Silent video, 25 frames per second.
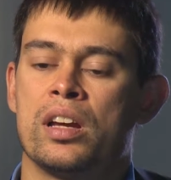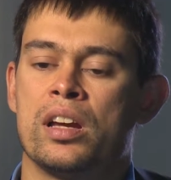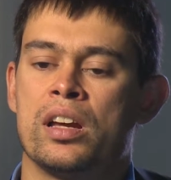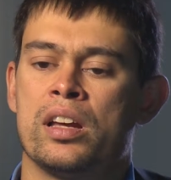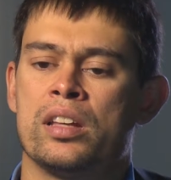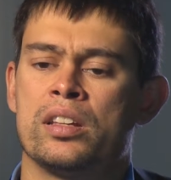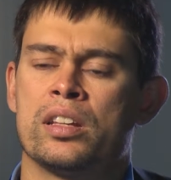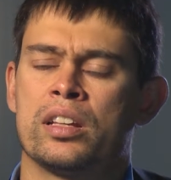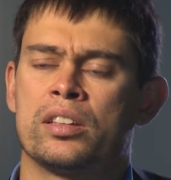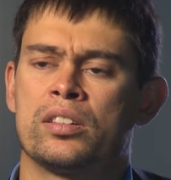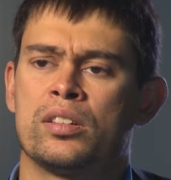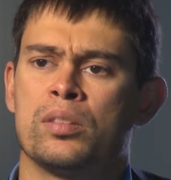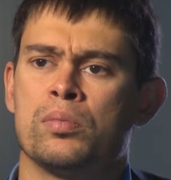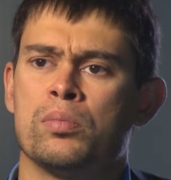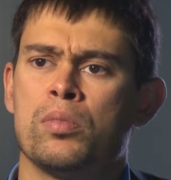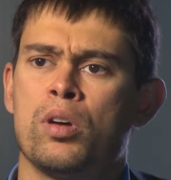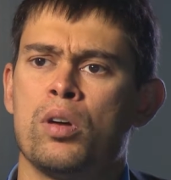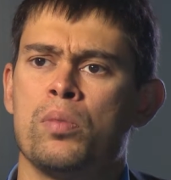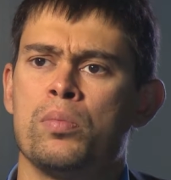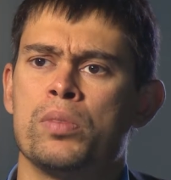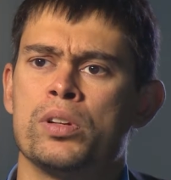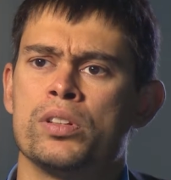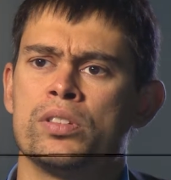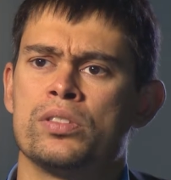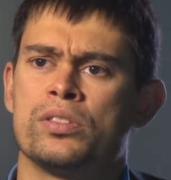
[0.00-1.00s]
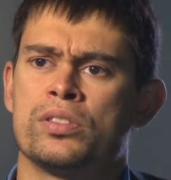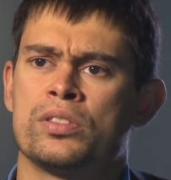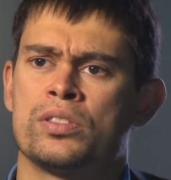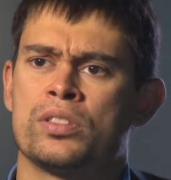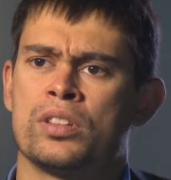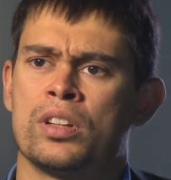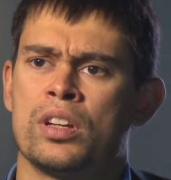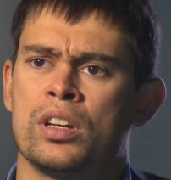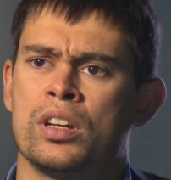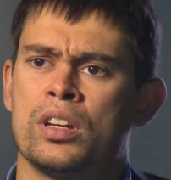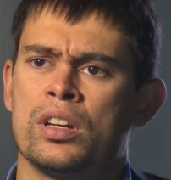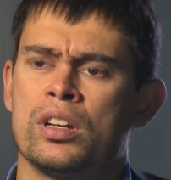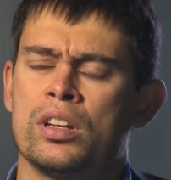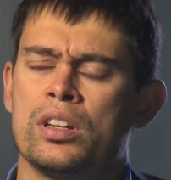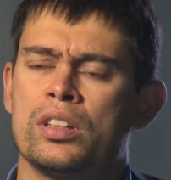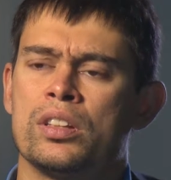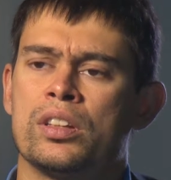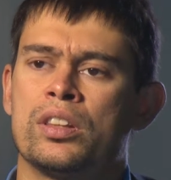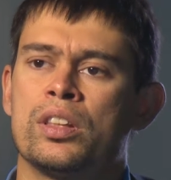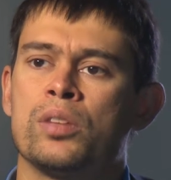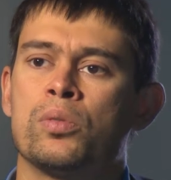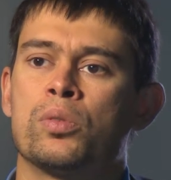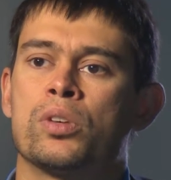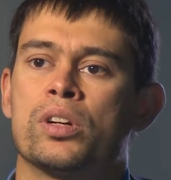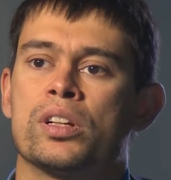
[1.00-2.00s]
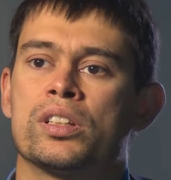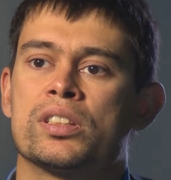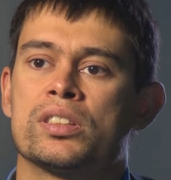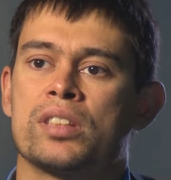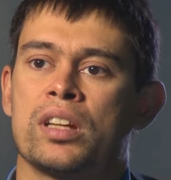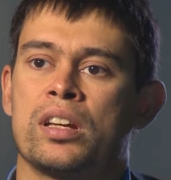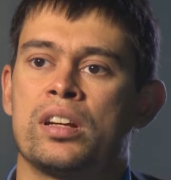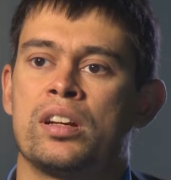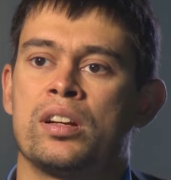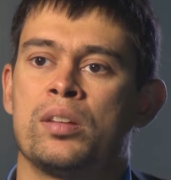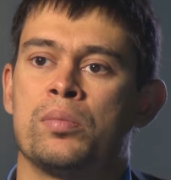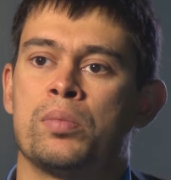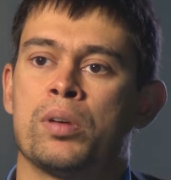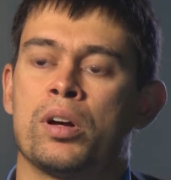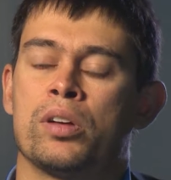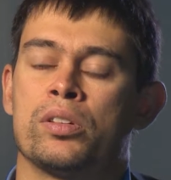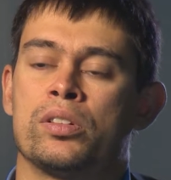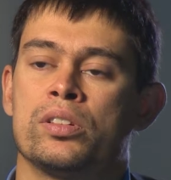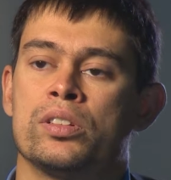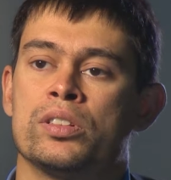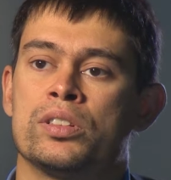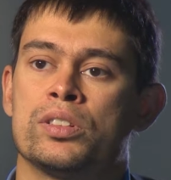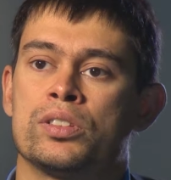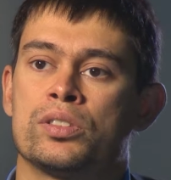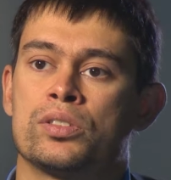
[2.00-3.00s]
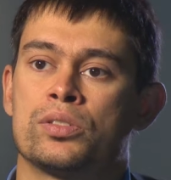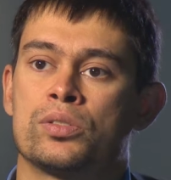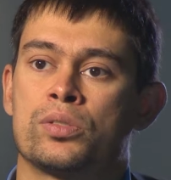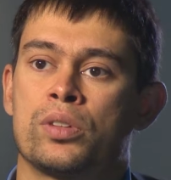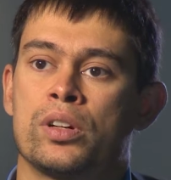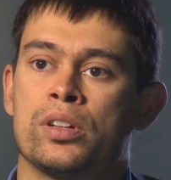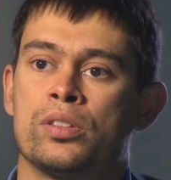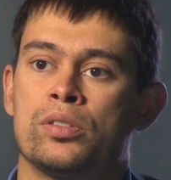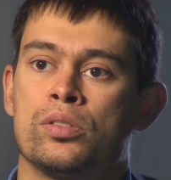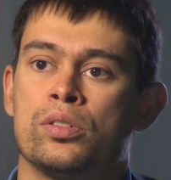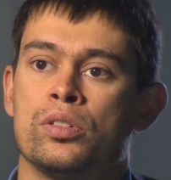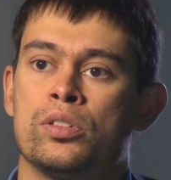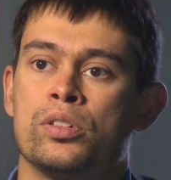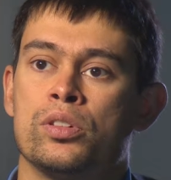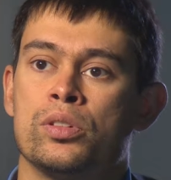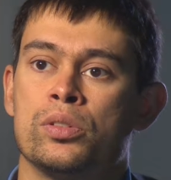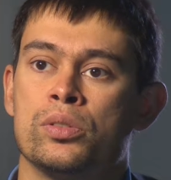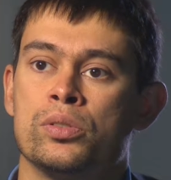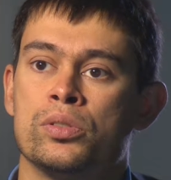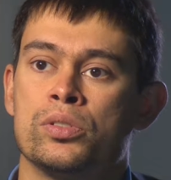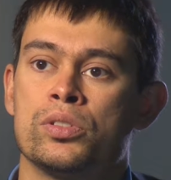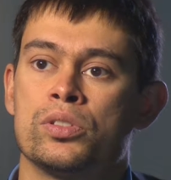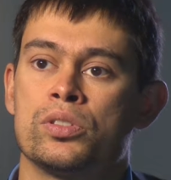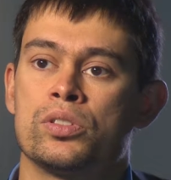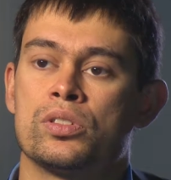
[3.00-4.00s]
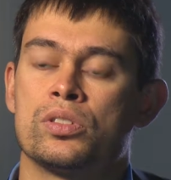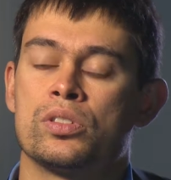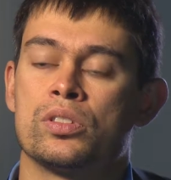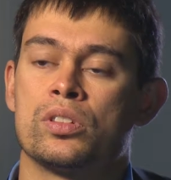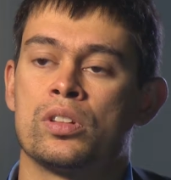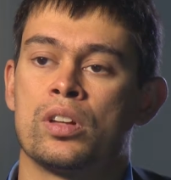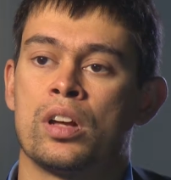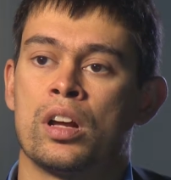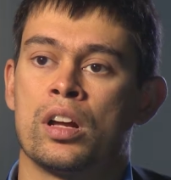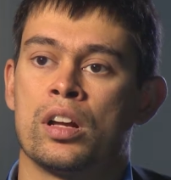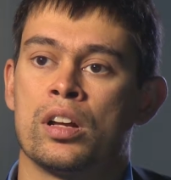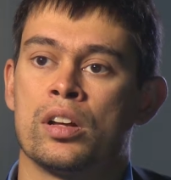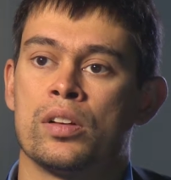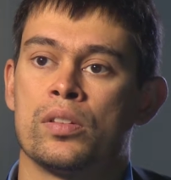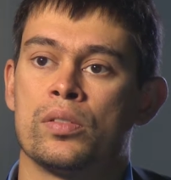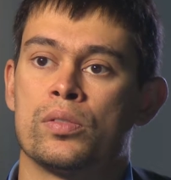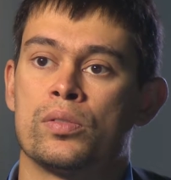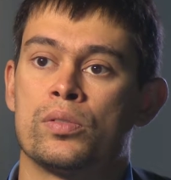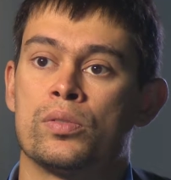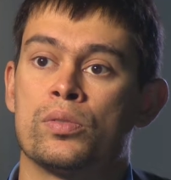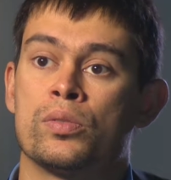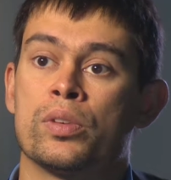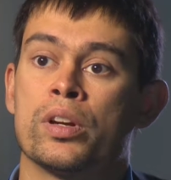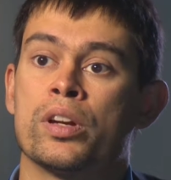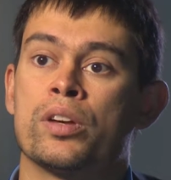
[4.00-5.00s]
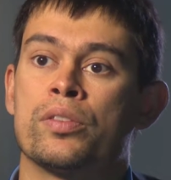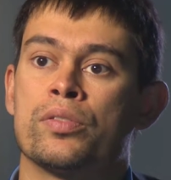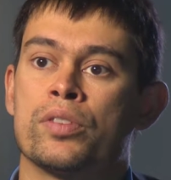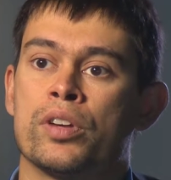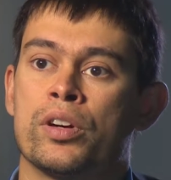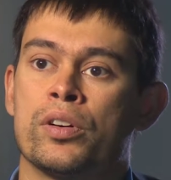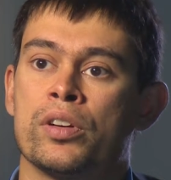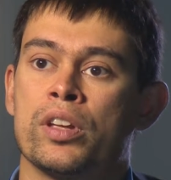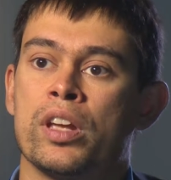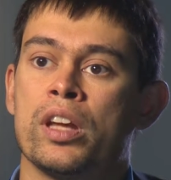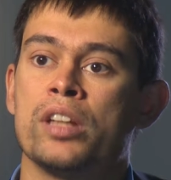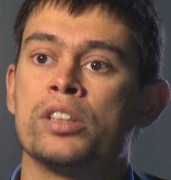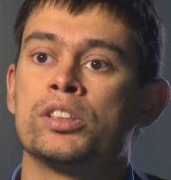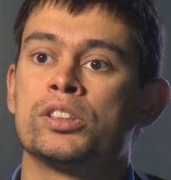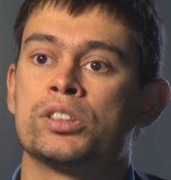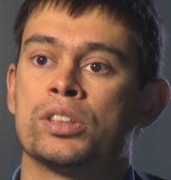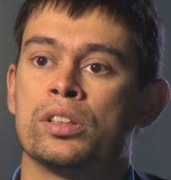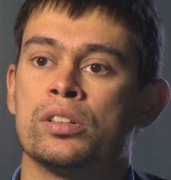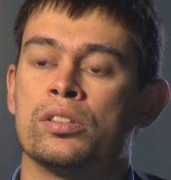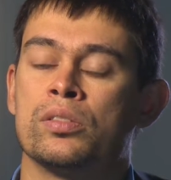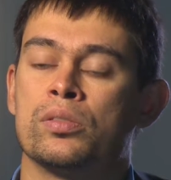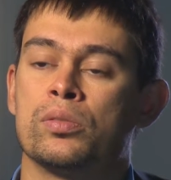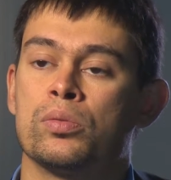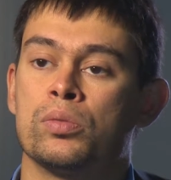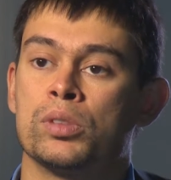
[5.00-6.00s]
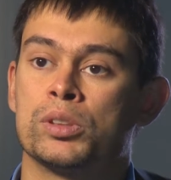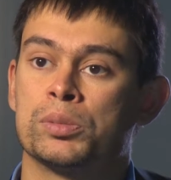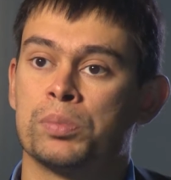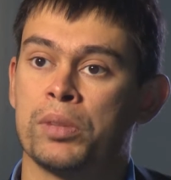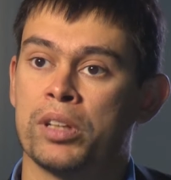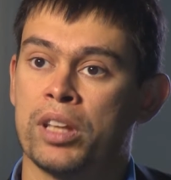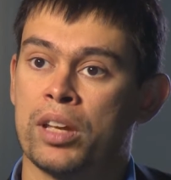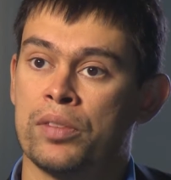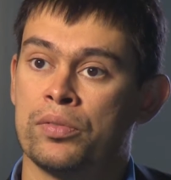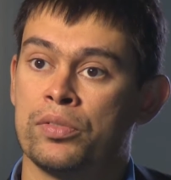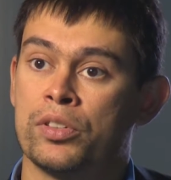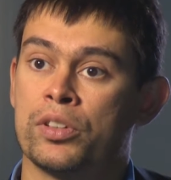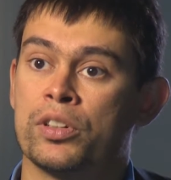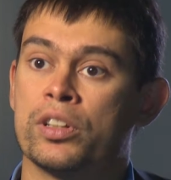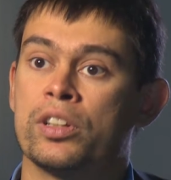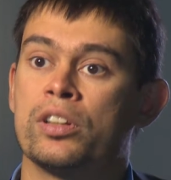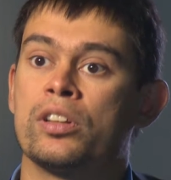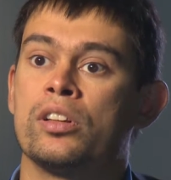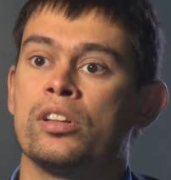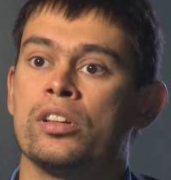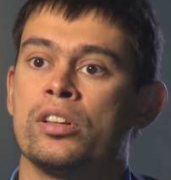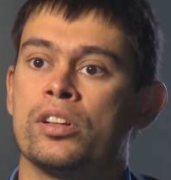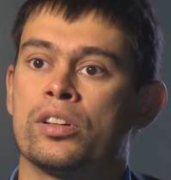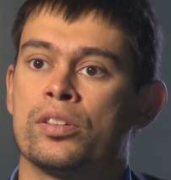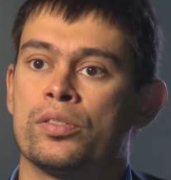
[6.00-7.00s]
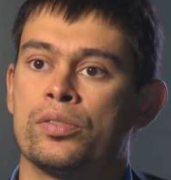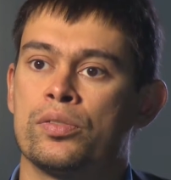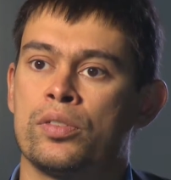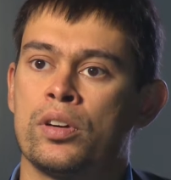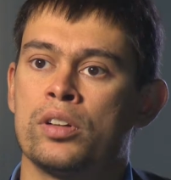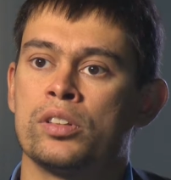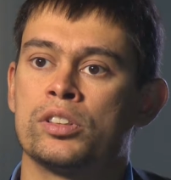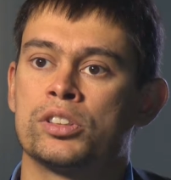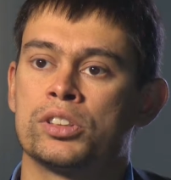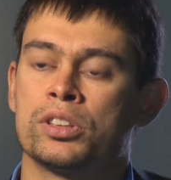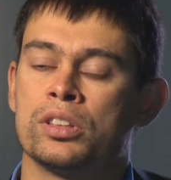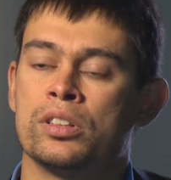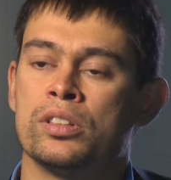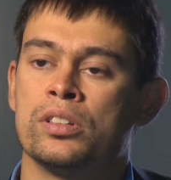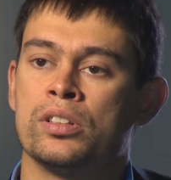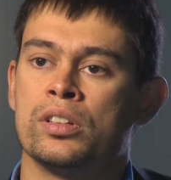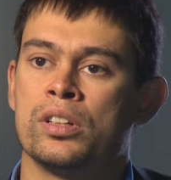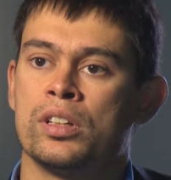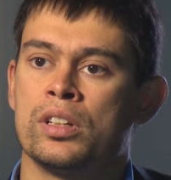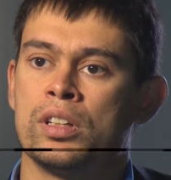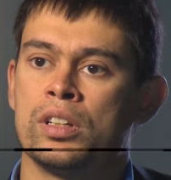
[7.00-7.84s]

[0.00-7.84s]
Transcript: And at the moment, the thing we're excited about is trying to use rare variation, which might have very clear function,